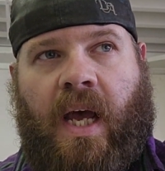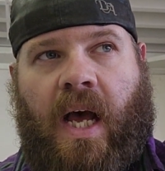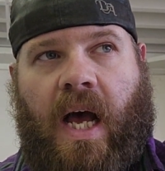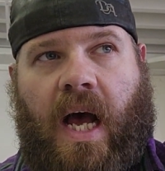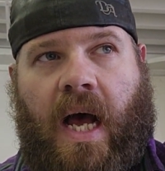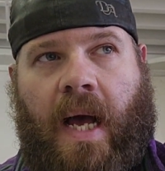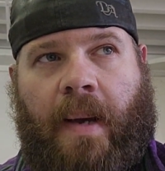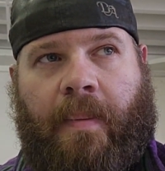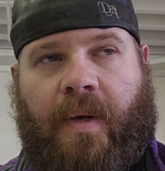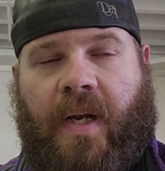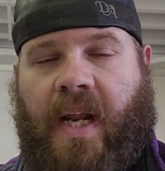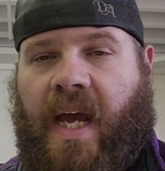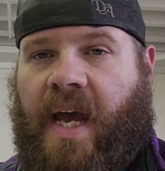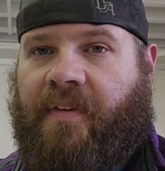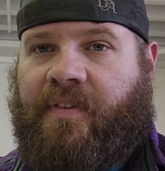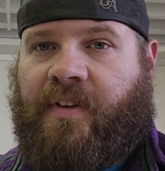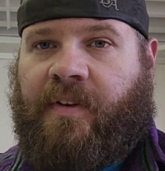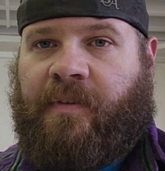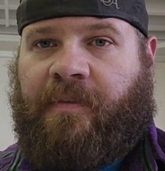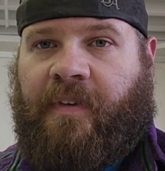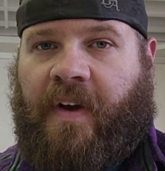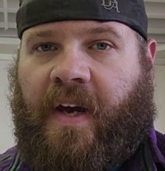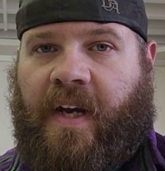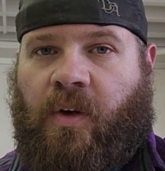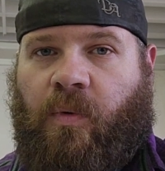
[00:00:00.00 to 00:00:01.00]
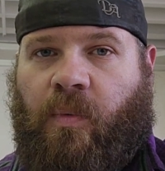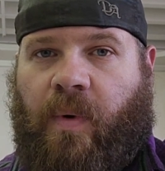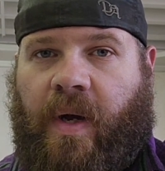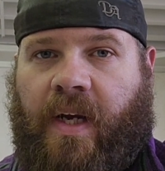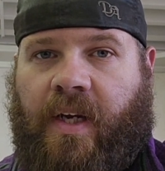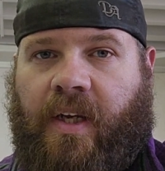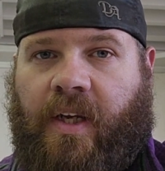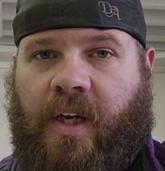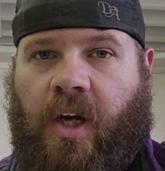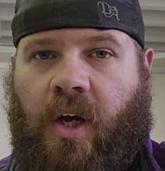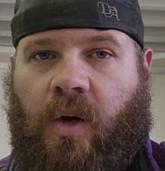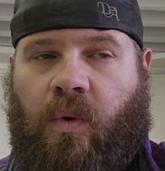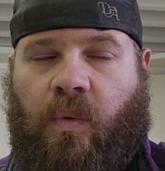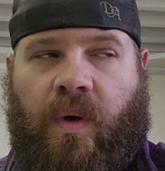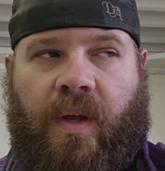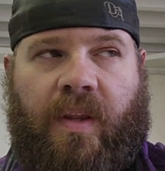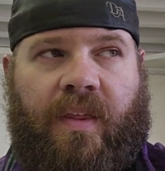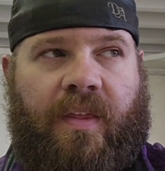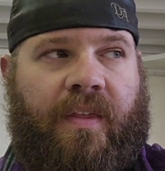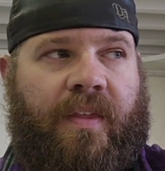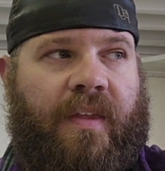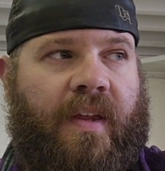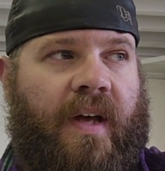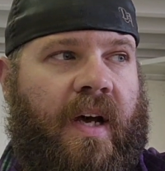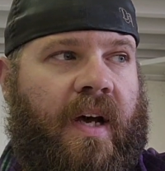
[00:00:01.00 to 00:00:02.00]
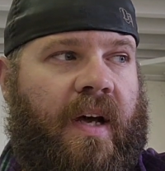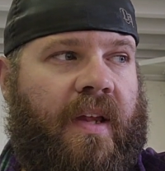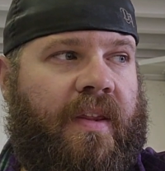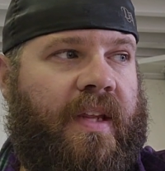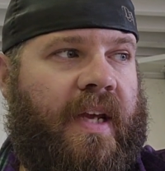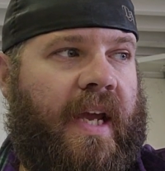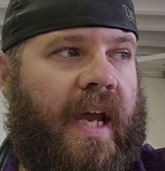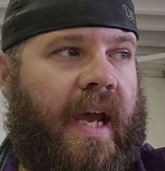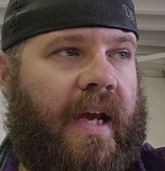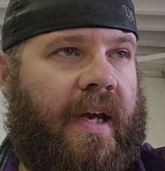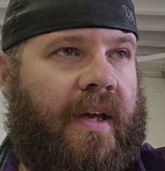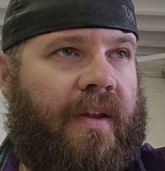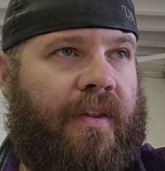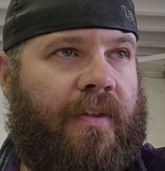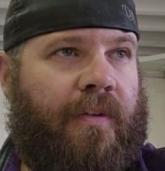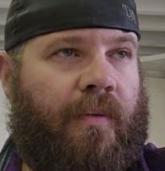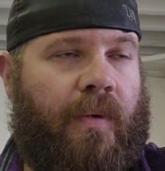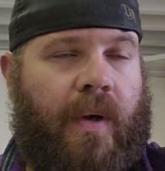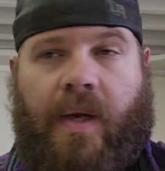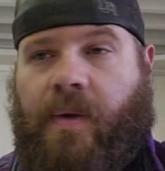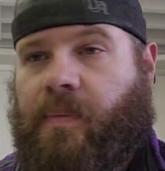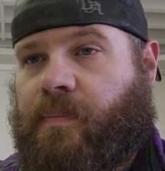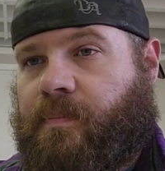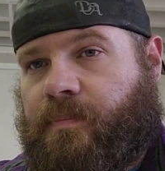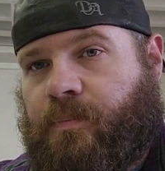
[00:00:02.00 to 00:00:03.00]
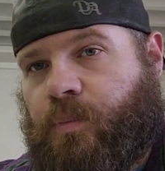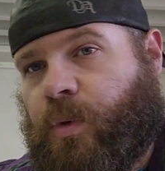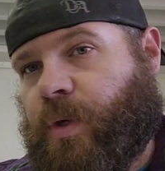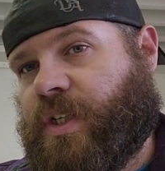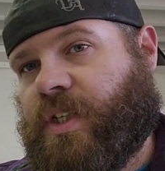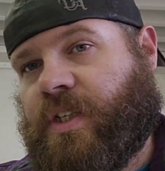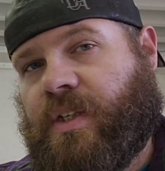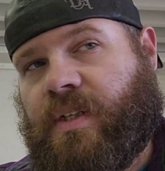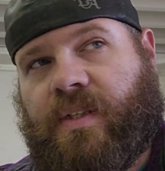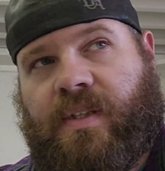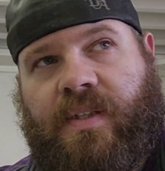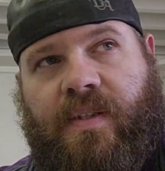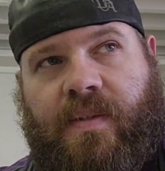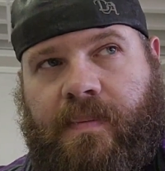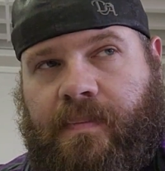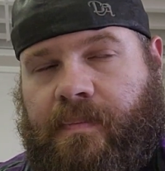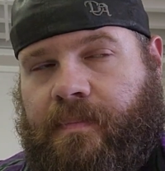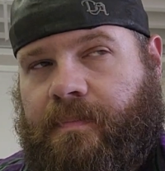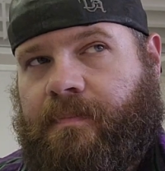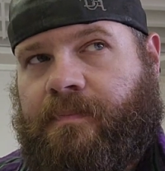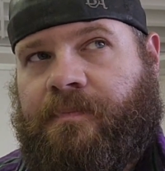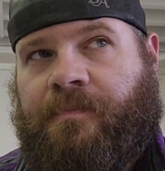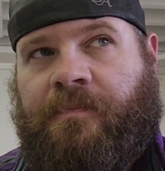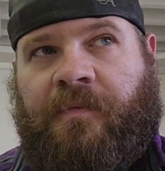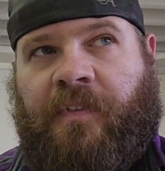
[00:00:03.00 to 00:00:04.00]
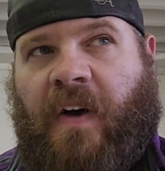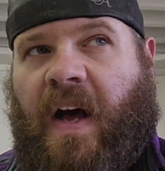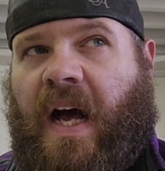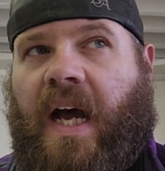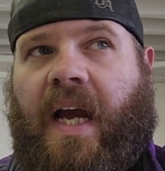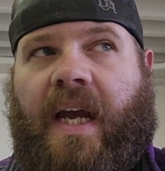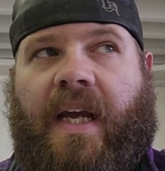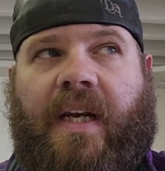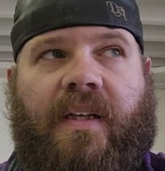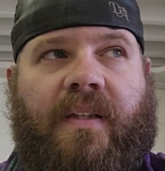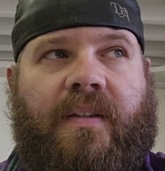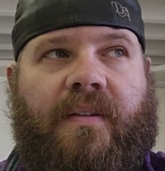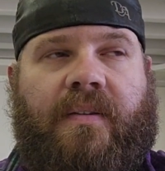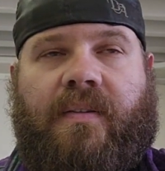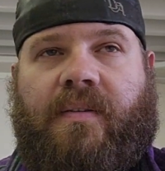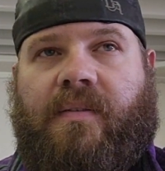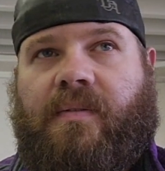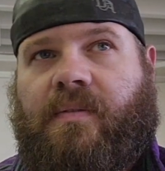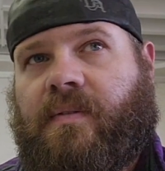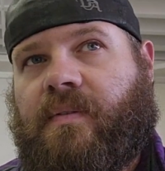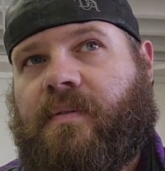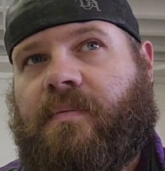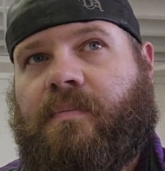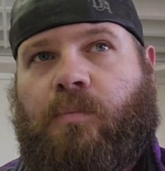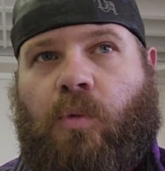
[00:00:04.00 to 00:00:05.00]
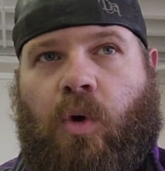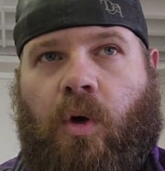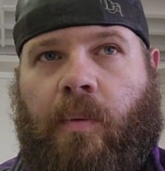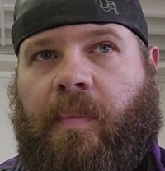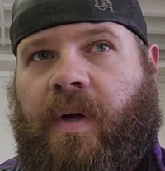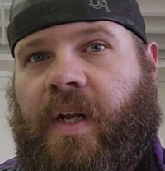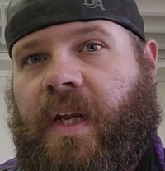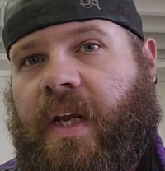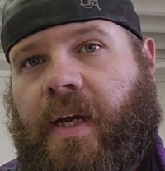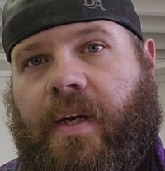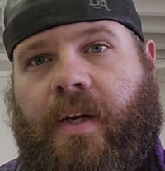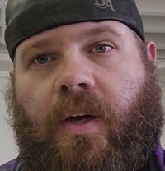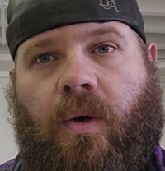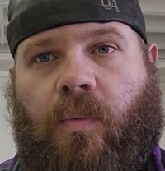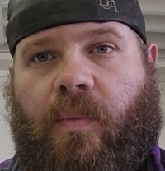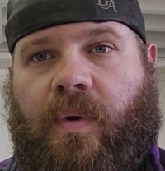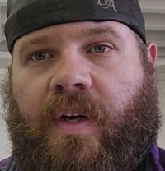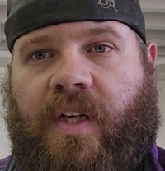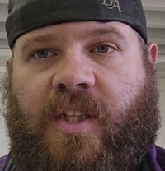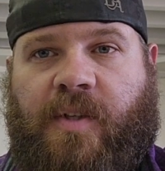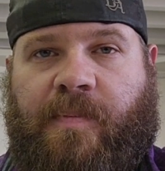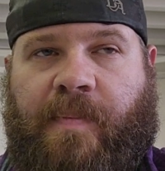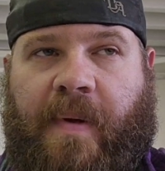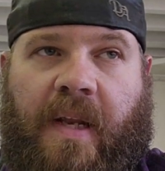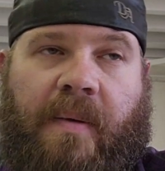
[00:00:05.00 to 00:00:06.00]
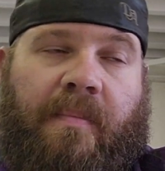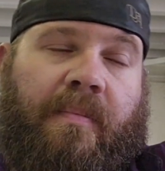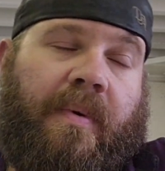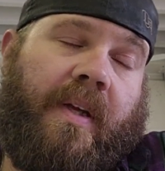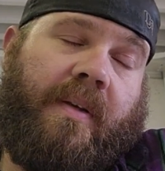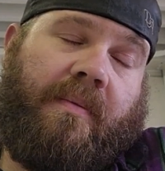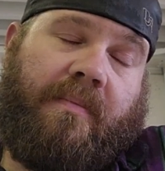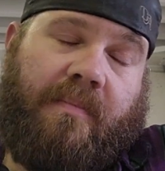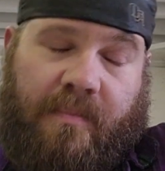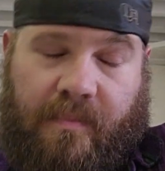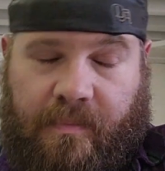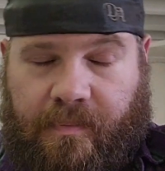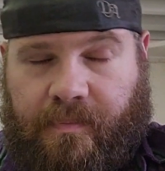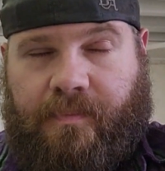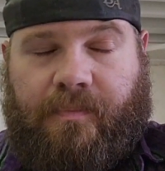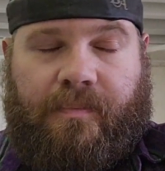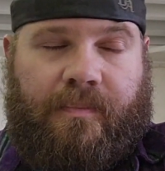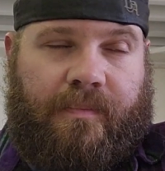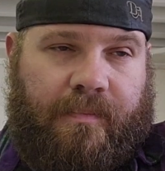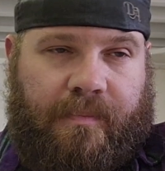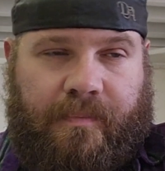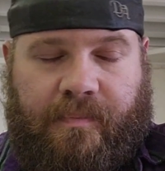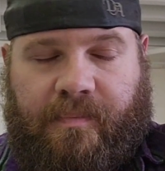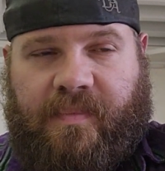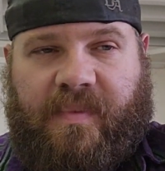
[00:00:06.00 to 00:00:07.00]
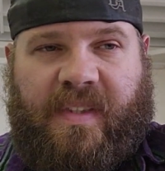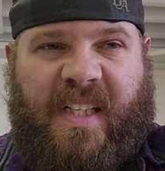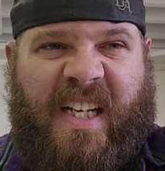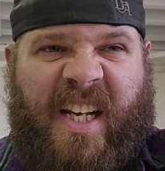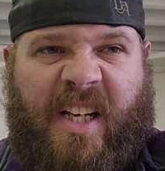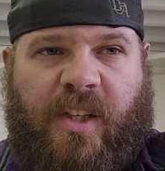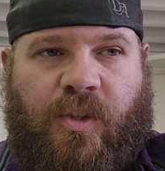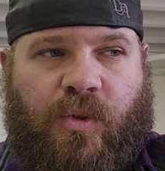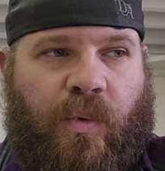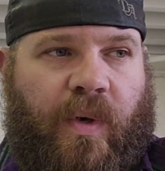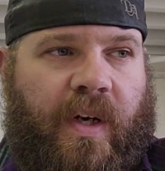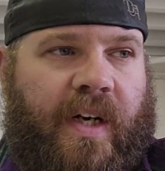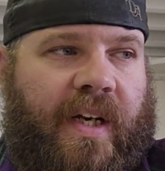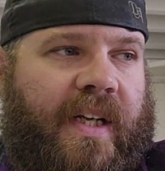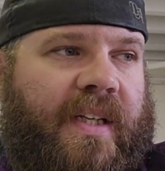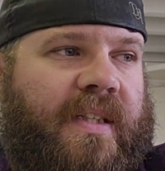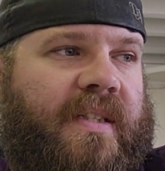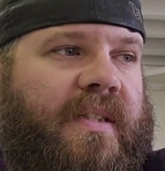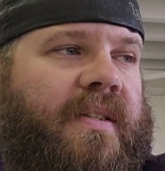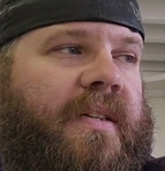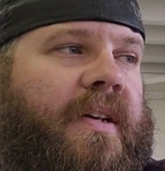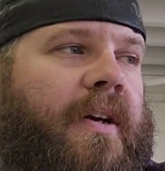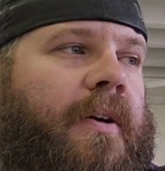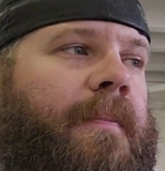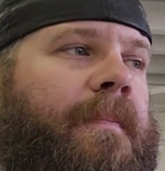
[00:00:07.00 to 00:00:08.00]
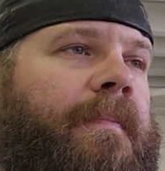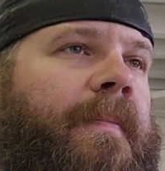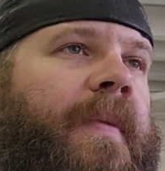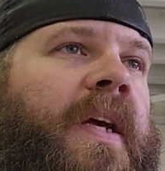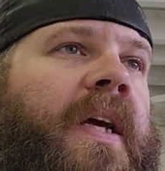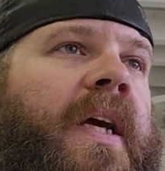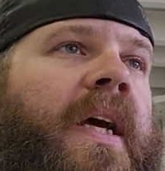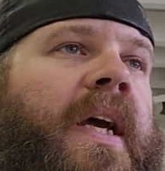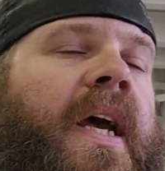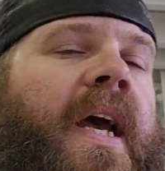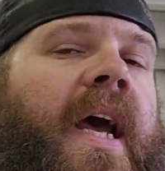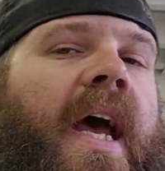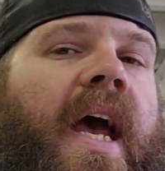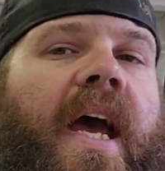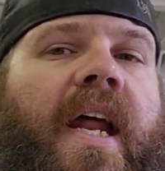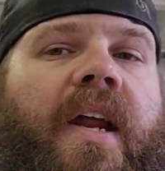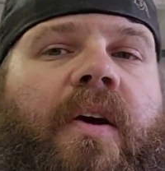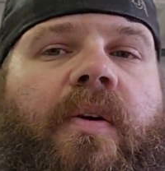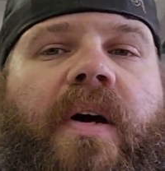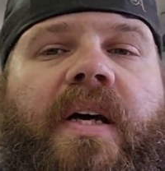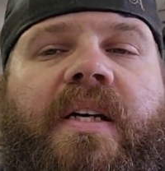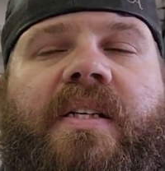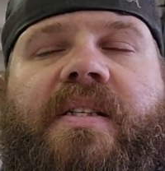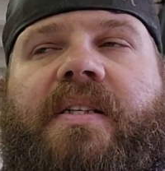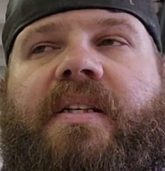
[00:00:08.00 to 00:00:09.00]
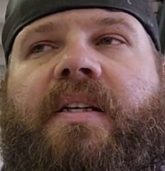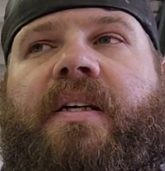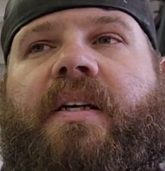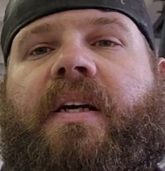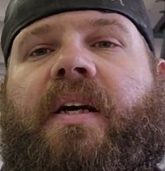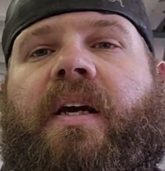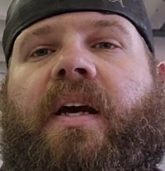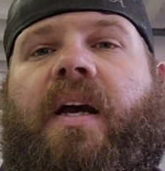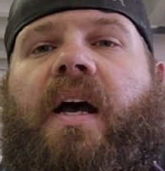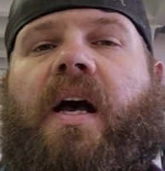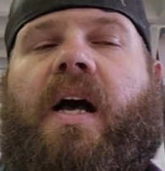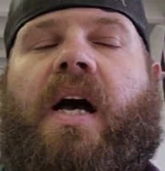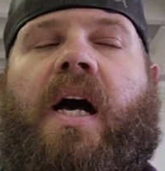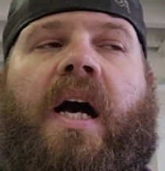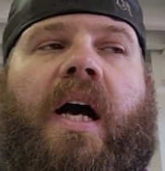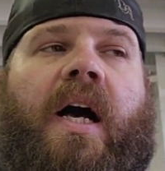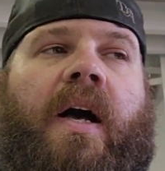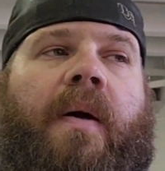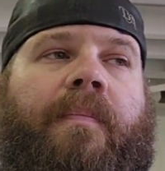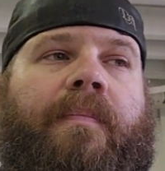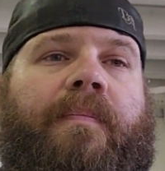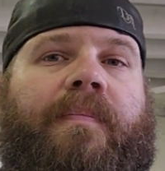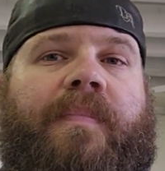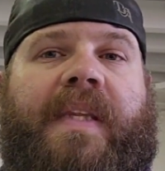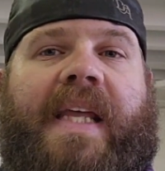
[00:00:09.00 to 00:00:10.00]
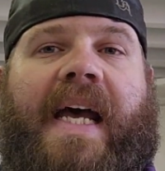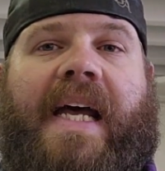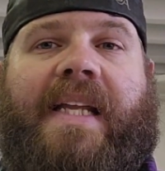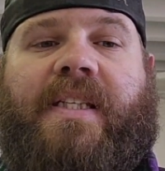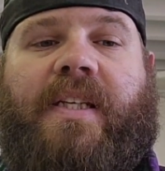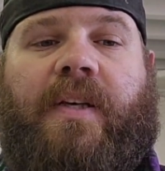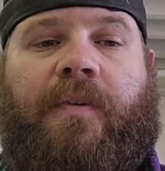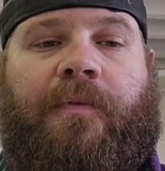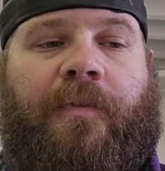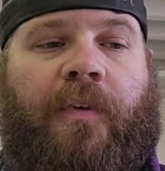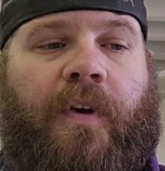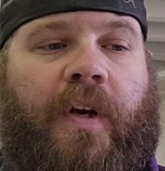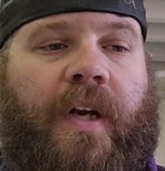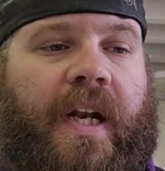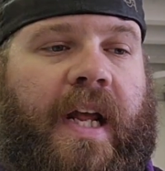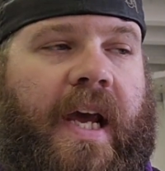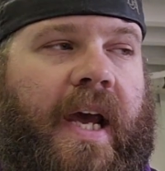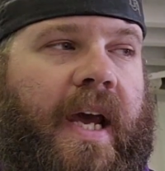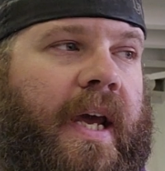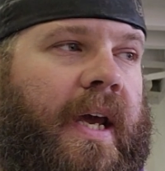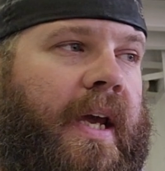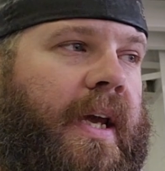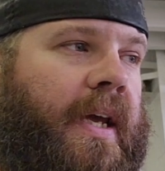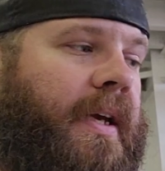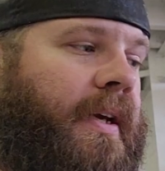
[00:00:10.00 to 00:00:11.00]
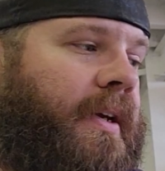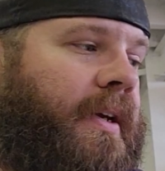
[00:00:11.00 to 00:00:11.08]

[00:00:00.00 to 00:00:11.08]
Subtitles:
going to have to find a way to go with the AN3, which is fine. More money I don't want to spend, but it is what it is. So anyways, that's it for today